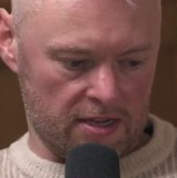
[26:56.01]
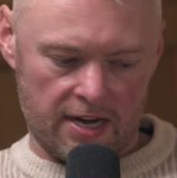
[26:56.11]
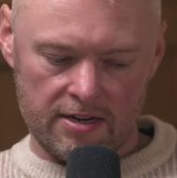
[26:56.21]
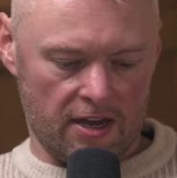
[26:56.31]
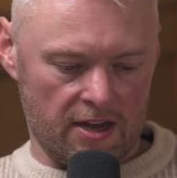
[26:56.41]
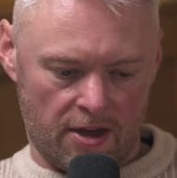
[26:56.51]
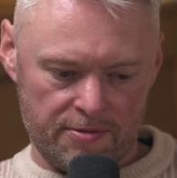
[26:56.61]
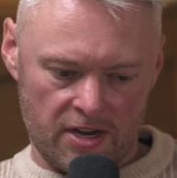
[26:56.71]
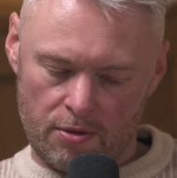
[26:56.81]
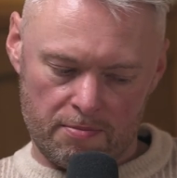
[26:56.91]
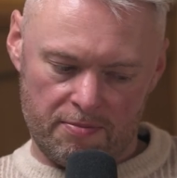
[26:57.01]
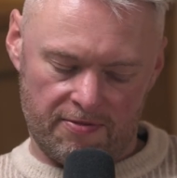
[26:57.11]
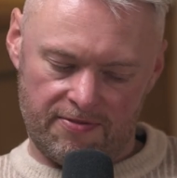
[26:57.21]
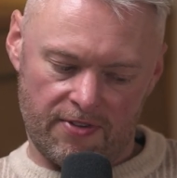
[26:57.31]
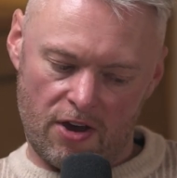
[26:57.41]
and I'm
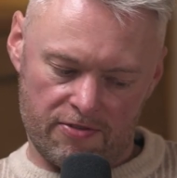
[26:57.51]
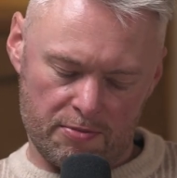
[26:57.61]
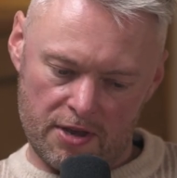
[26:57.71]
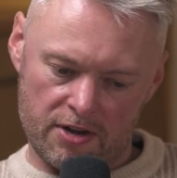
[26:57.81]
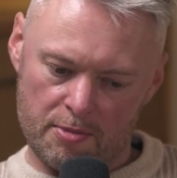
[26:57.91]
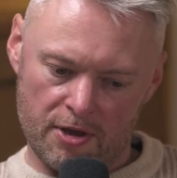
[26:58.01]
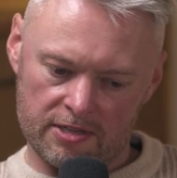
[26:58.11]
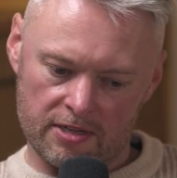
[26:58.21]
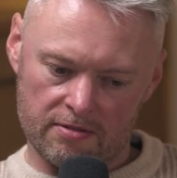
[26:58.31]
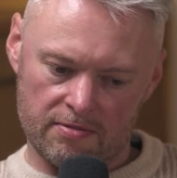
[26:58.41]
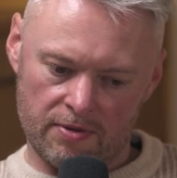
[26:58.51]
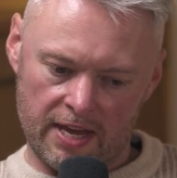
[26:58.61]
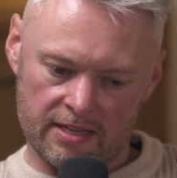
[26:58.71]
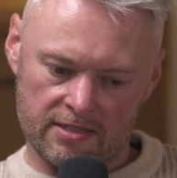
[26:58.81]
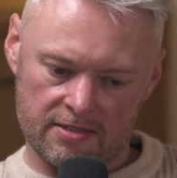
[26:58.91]
far from the only person,
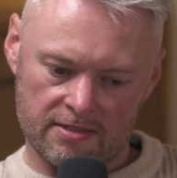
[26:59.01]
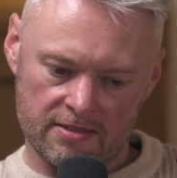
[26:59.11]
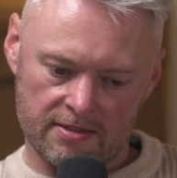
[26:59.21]
it's,